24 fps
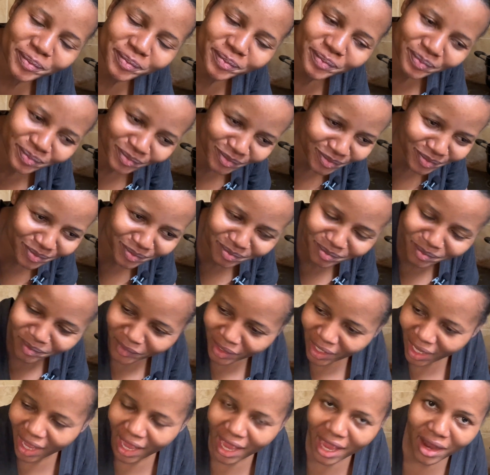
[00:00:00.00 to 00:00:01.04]

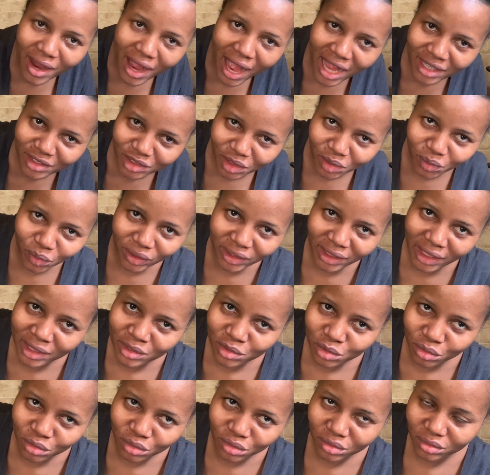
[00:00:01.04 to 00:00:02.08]
I actually wanted
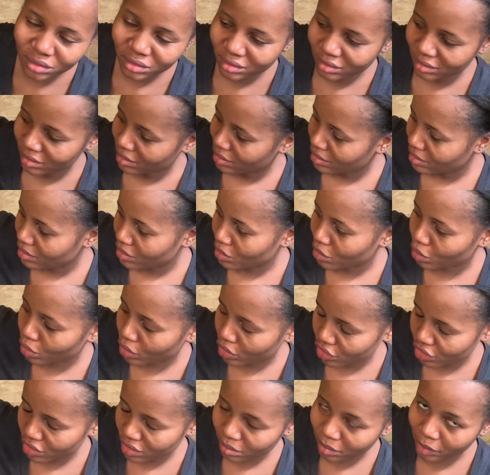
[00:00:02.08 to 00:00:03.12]
to
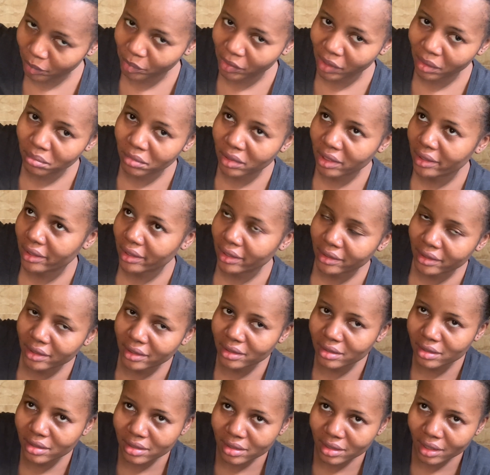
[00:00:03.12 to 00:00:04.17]
wash the pepper and blend, and
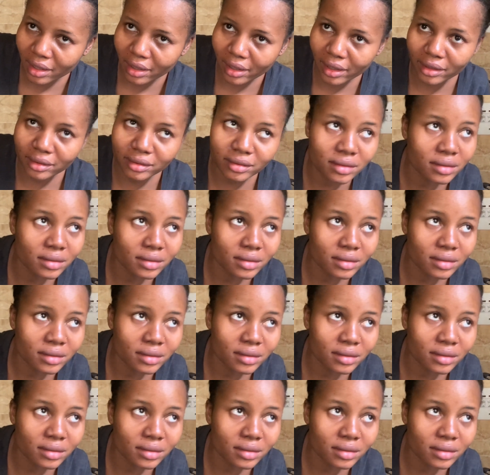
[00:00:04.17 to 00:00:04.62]
this is their light.